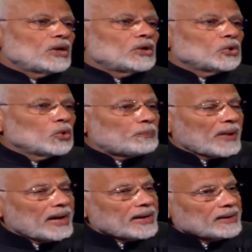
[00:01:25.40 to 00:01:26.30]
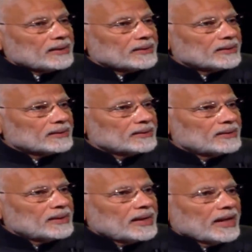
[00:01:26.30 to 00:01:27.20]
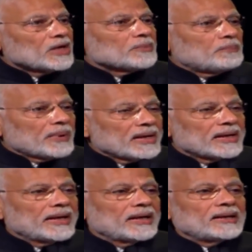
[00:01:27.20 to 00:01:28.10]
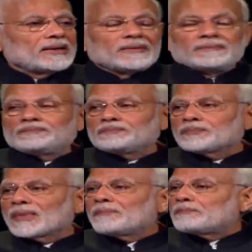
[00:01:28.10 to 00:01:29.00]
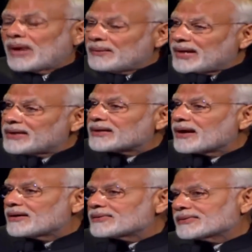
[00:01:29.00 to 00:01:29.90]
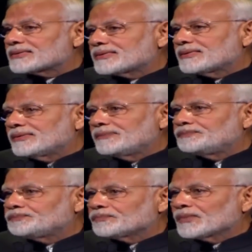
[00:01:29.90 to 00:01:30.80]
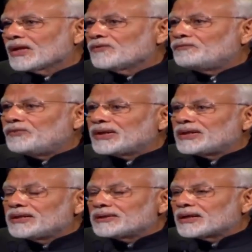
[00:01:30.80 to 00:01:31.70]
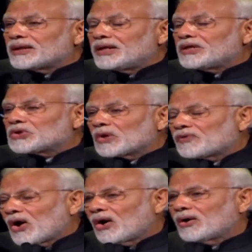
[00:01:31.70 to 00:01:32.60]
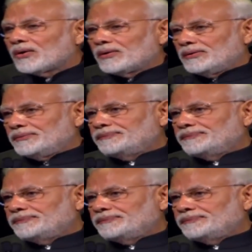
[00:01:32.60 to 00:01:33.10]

RuPay is bringing payment cards within the reach of all.